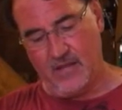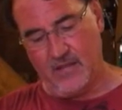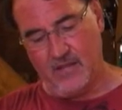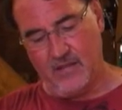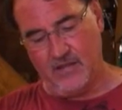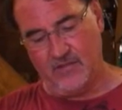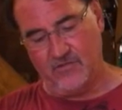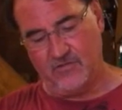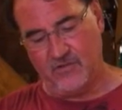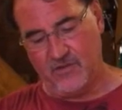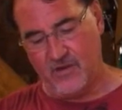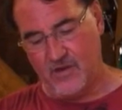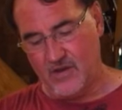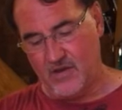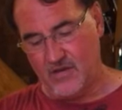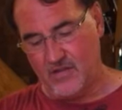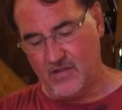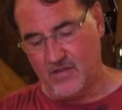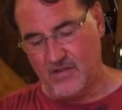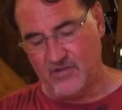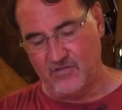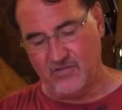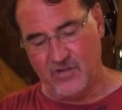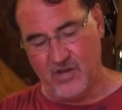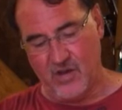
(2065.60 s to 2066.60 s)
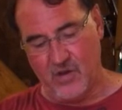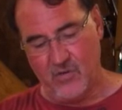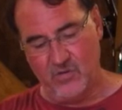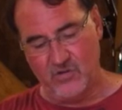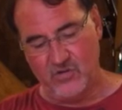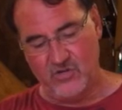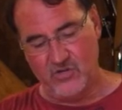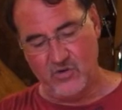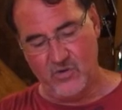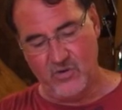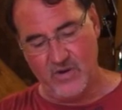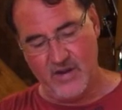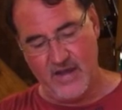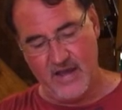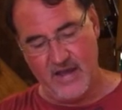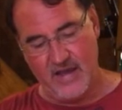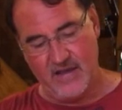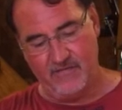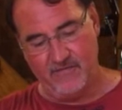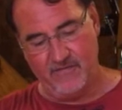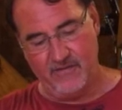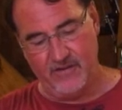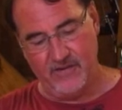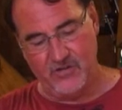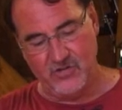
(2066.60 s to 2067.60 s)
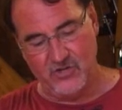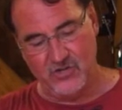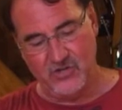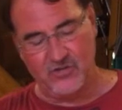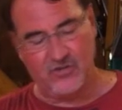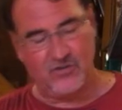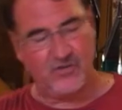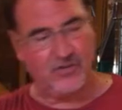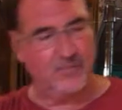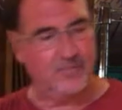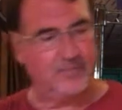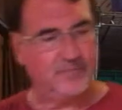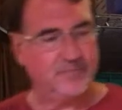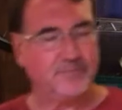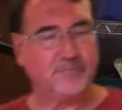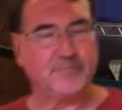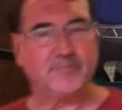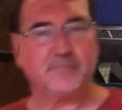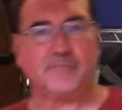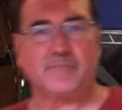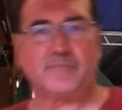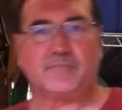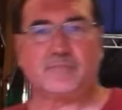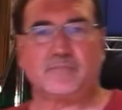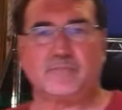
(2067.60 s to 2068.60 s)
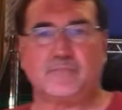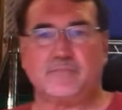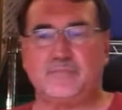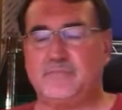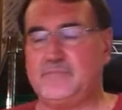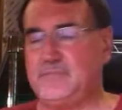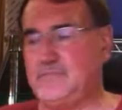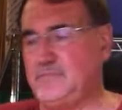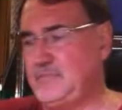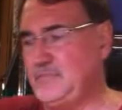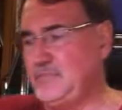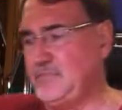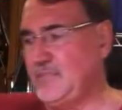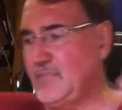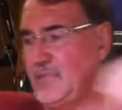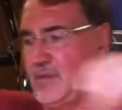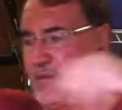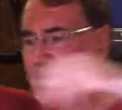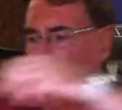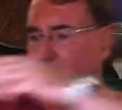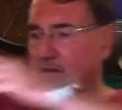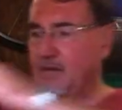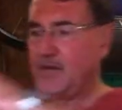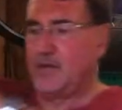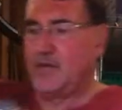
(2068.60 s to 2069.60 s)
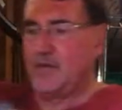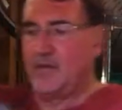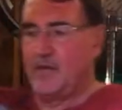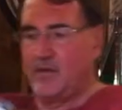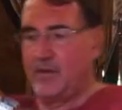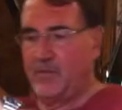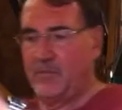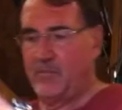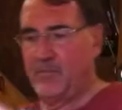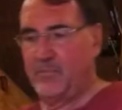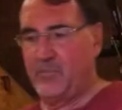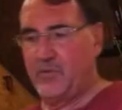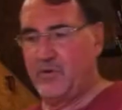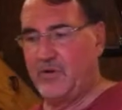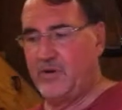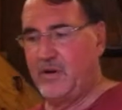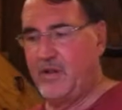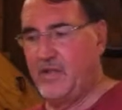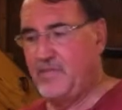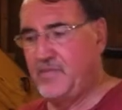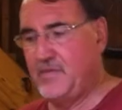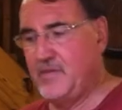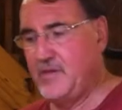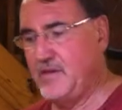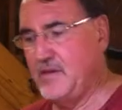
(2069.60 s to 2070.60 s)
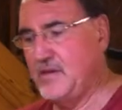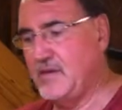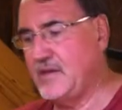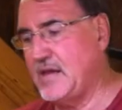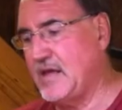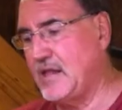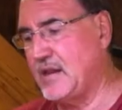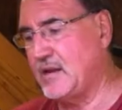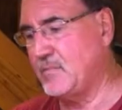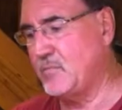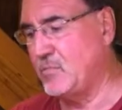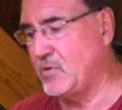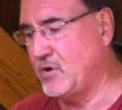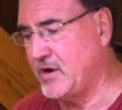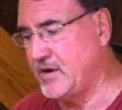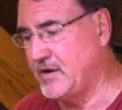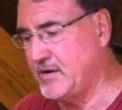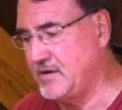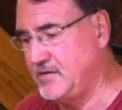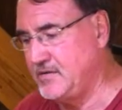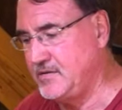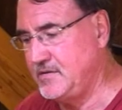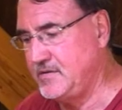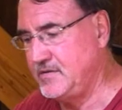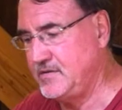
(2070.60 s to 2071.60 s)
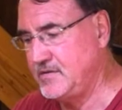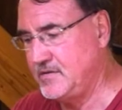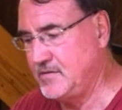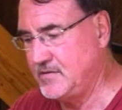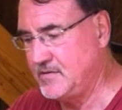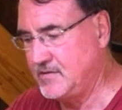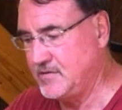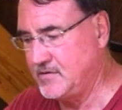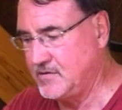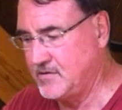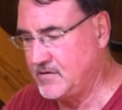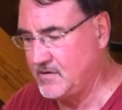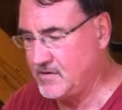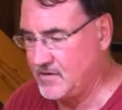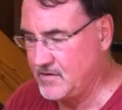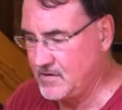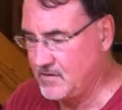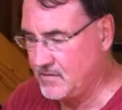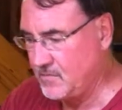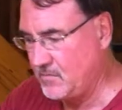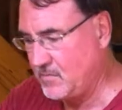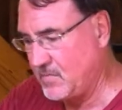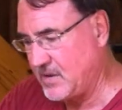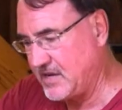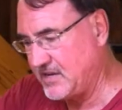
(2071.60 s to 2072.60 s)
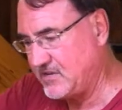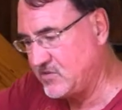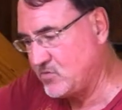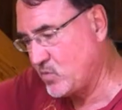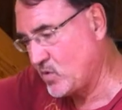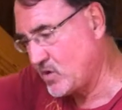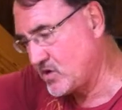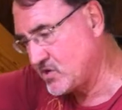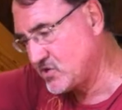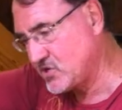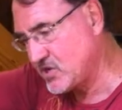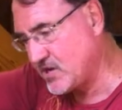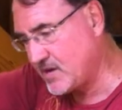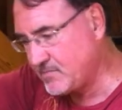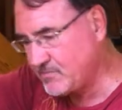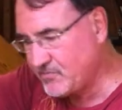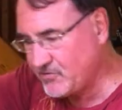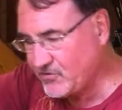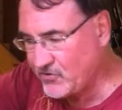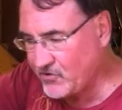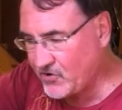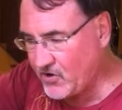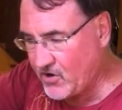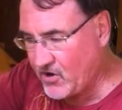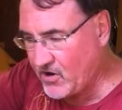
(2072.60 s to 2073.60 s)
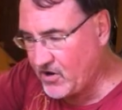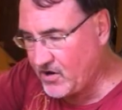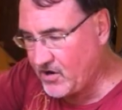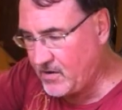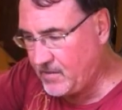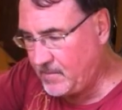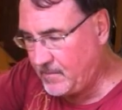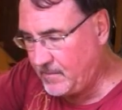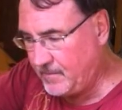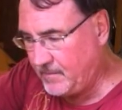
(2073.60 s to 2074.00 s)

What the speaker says: Let's go with 2.5 inches. Put it in the calibrated Mike's Workshop saw.